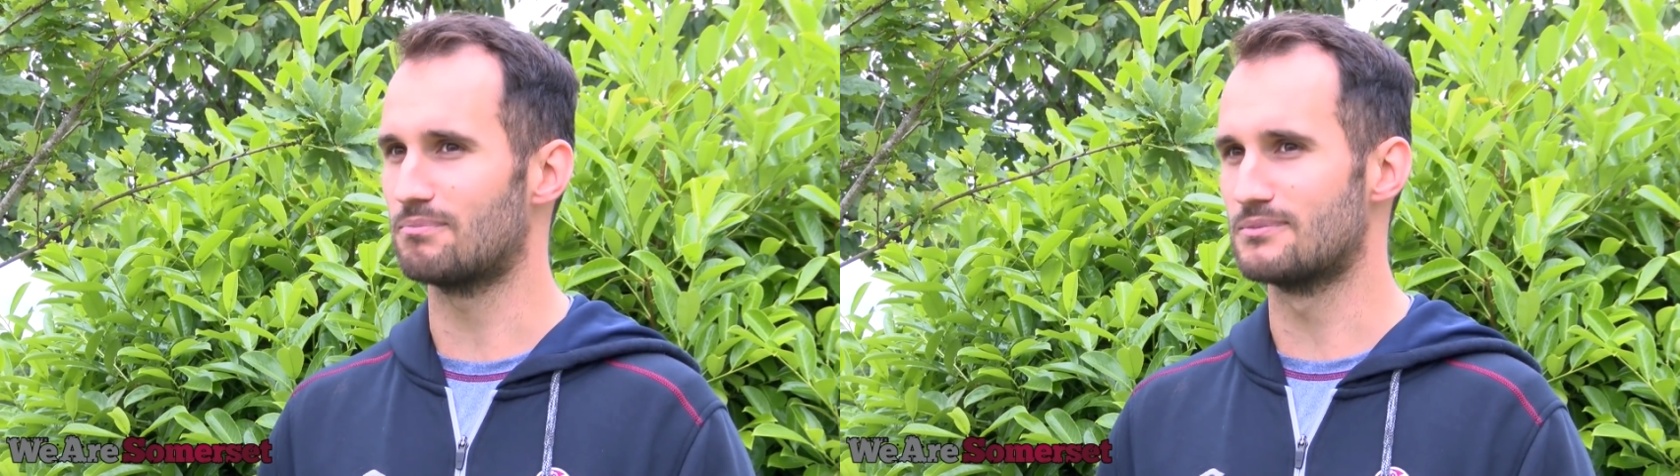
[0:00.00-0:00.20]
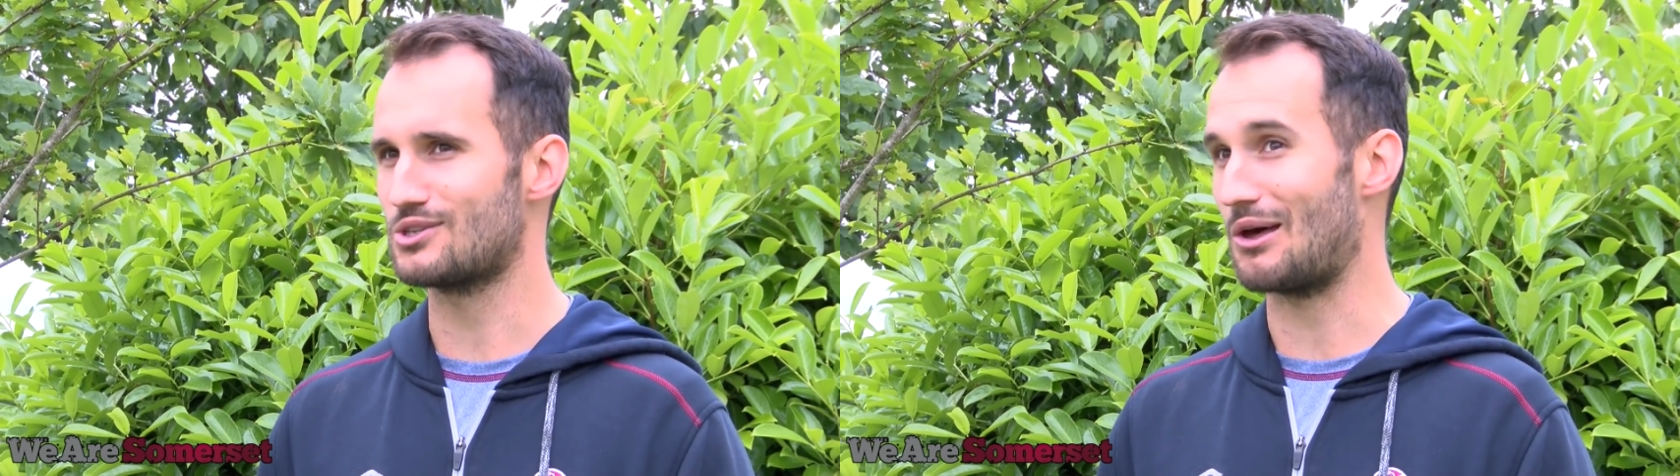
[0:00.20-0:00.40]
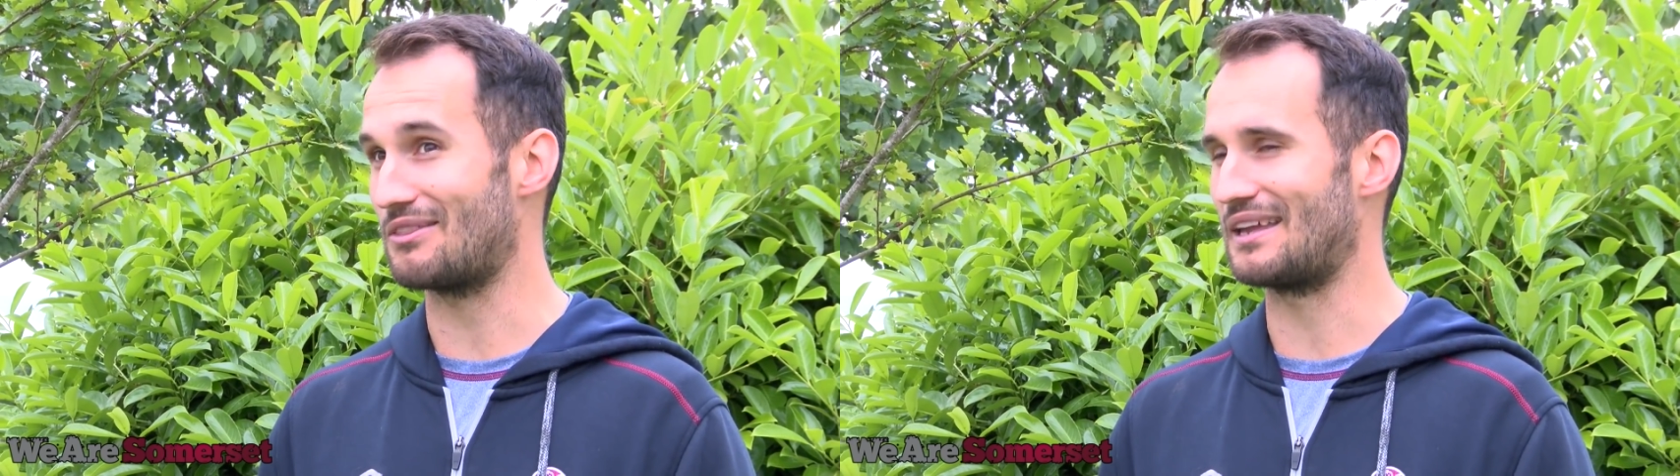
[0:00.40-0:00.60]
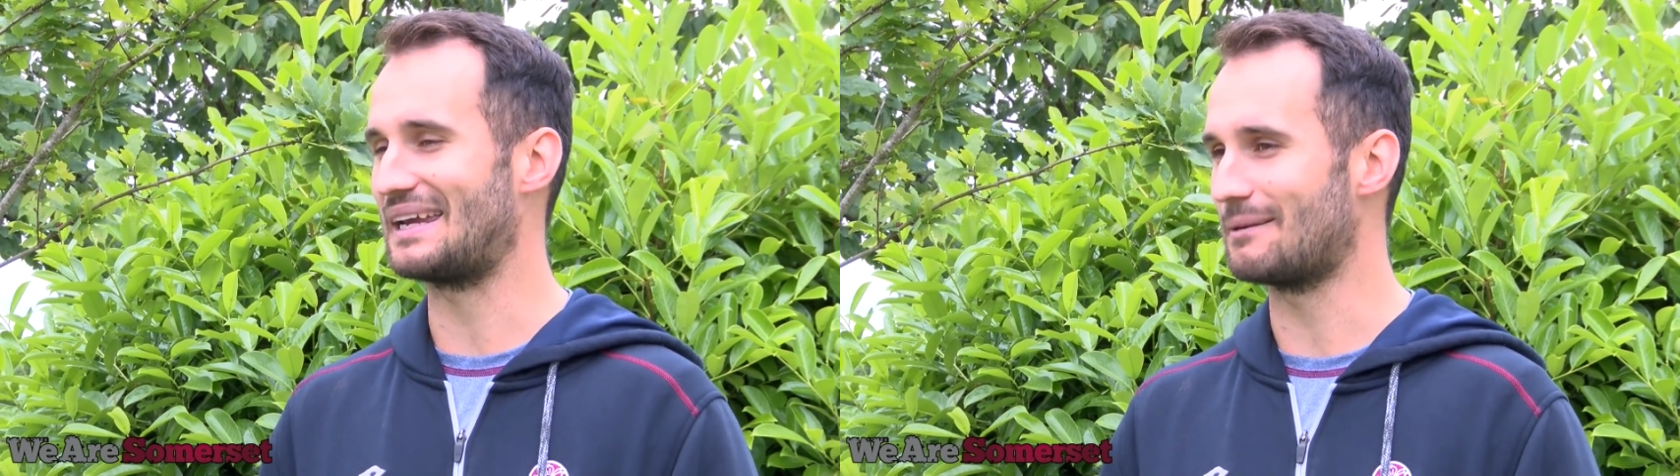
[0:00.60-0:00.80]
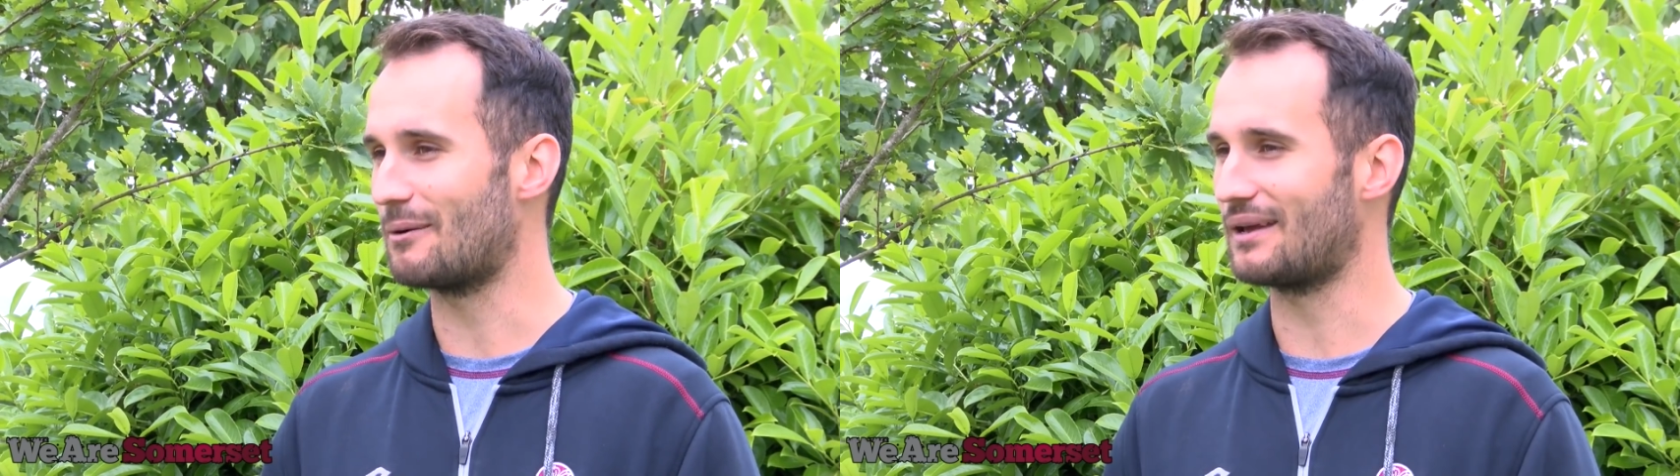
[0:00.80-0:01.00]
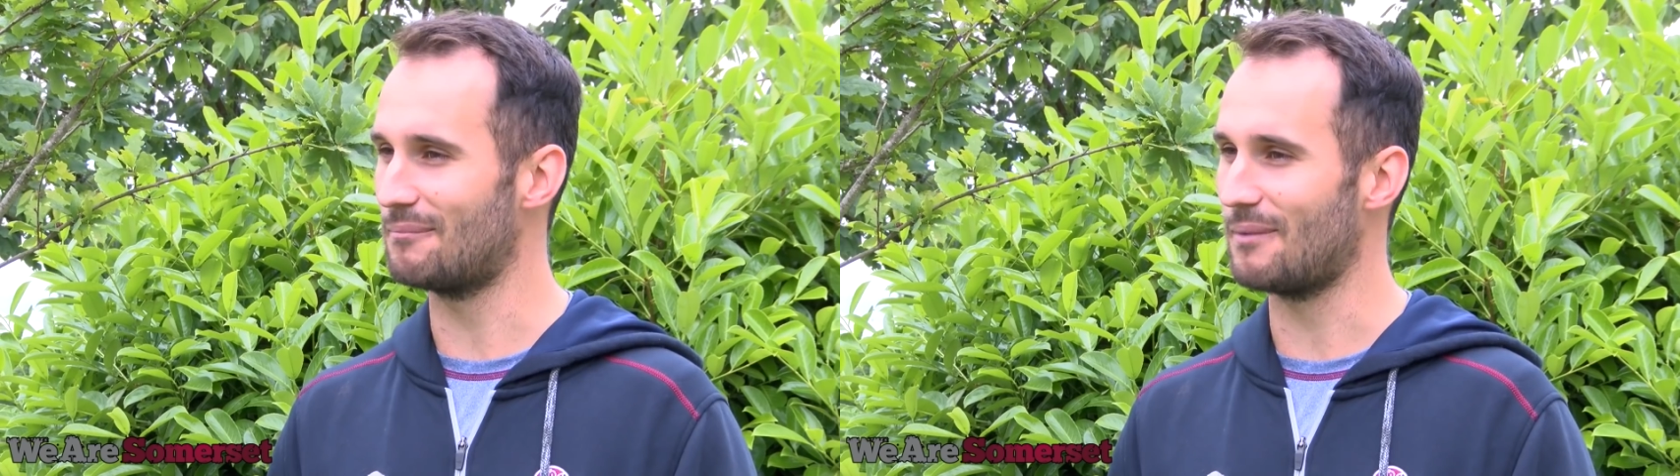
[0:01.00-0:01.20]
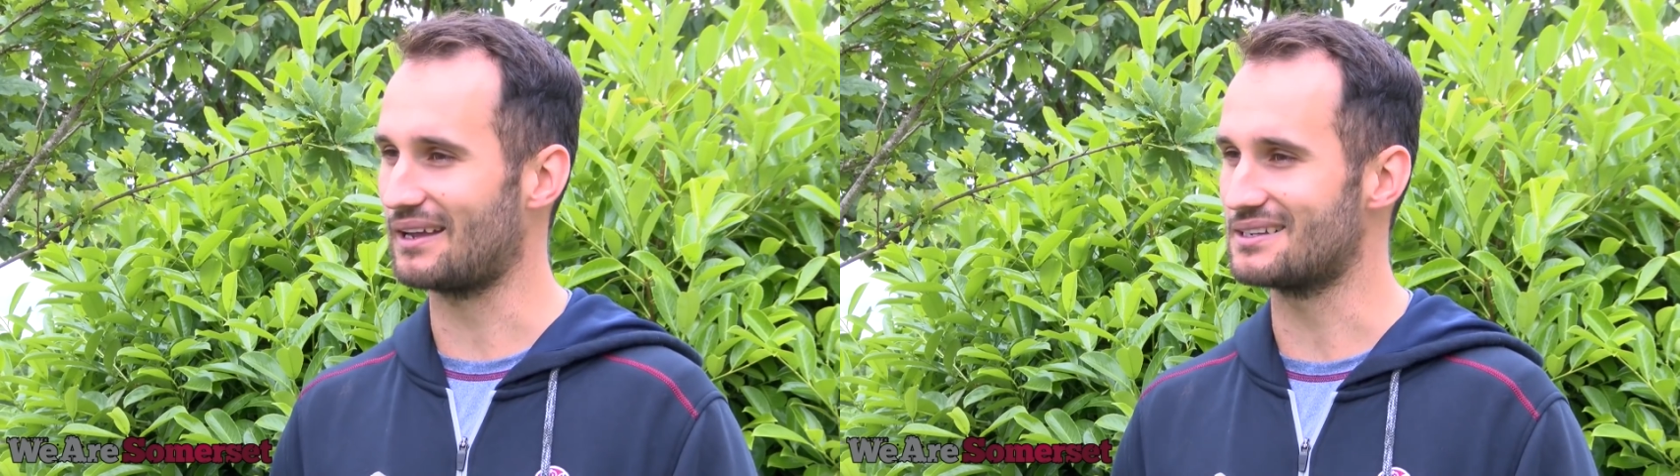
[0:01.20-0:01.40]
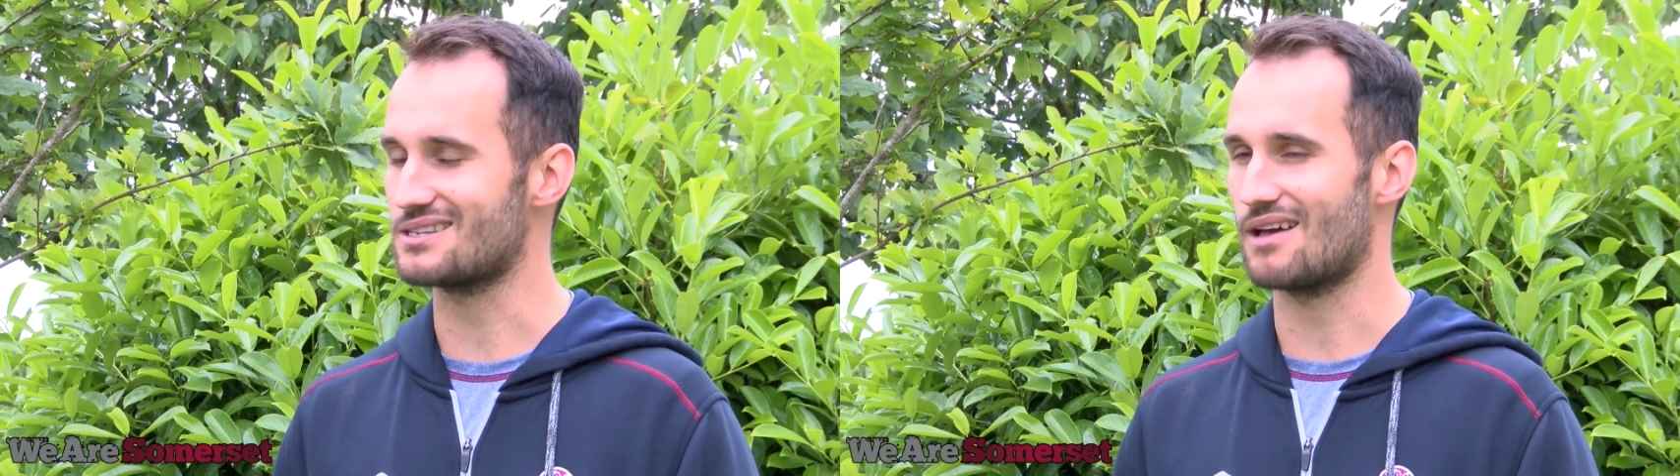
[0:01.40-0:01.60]
start thinking about getting
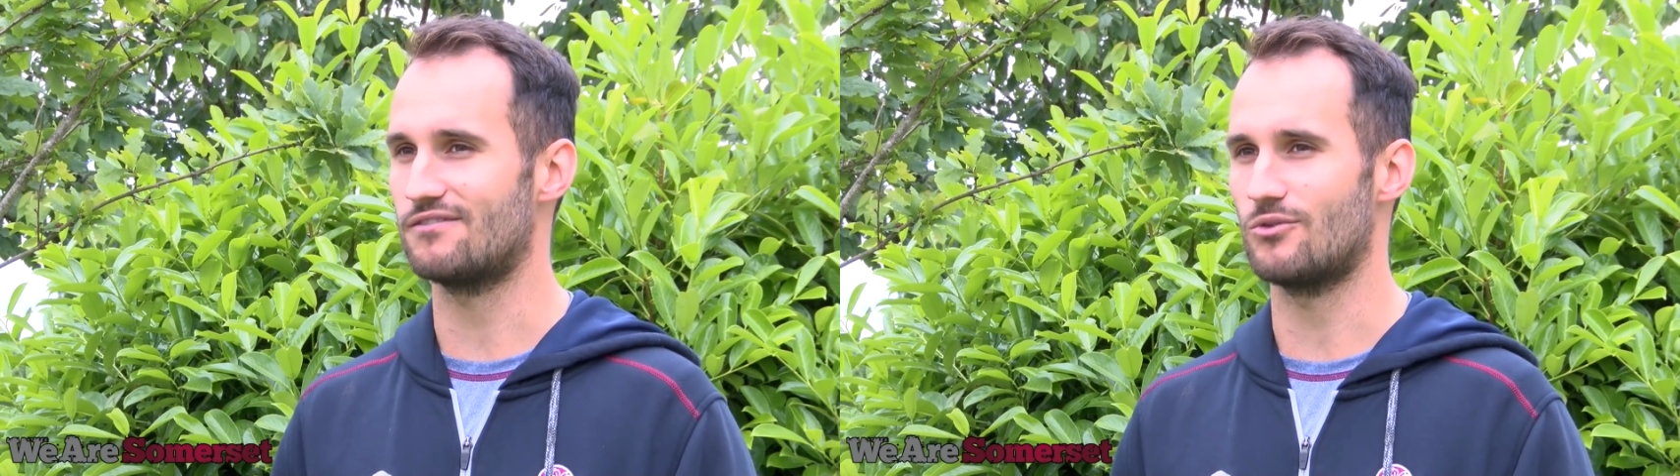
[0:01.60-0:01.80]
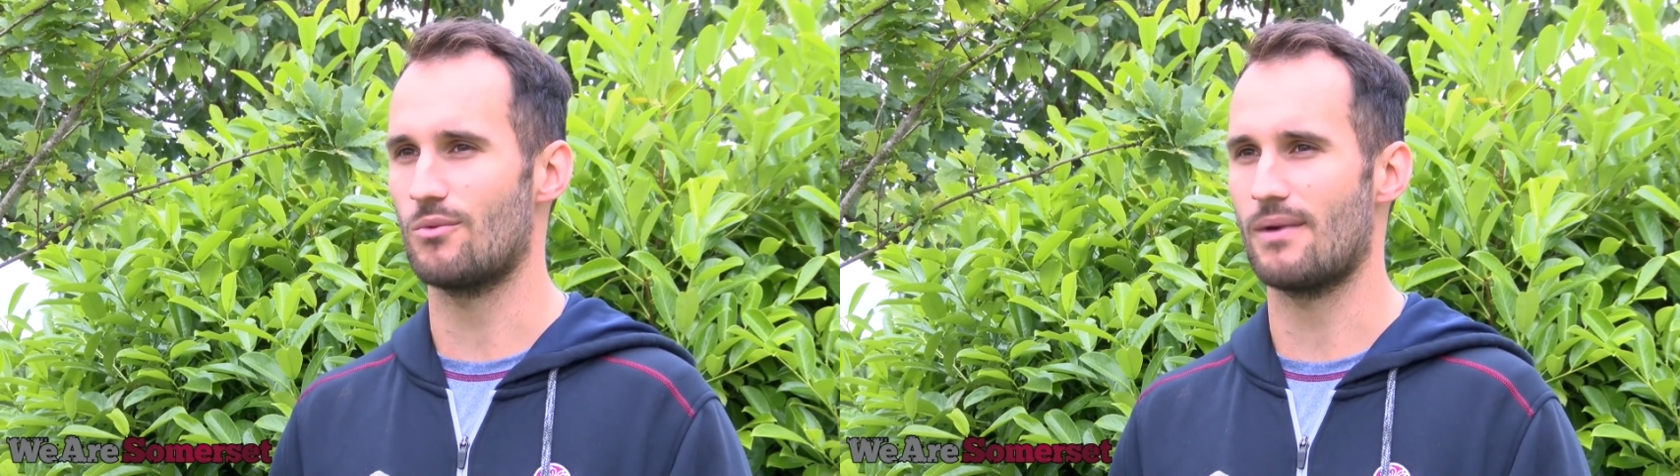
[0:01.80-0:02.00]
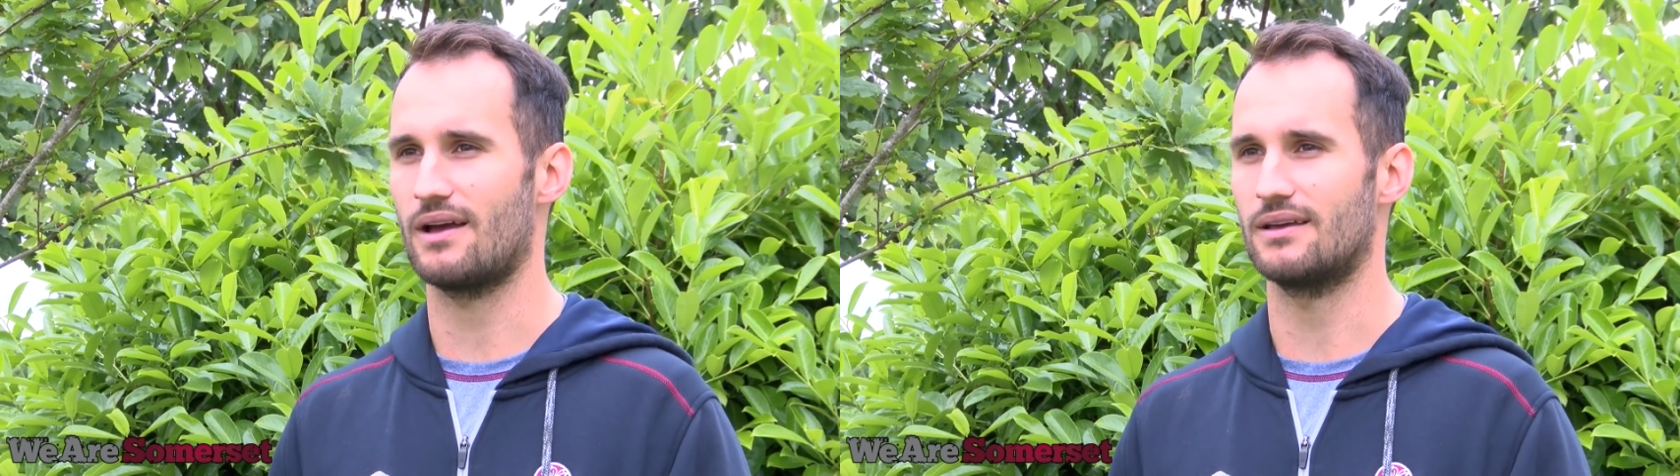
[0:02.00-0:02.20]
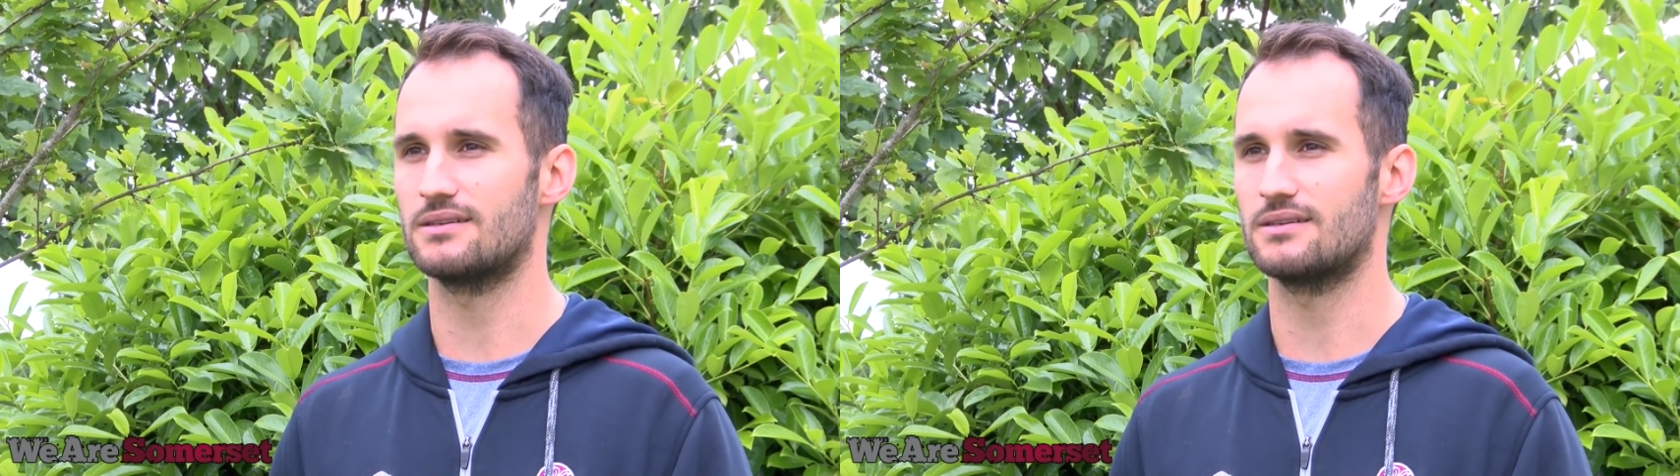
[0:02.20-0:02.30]
back into that format.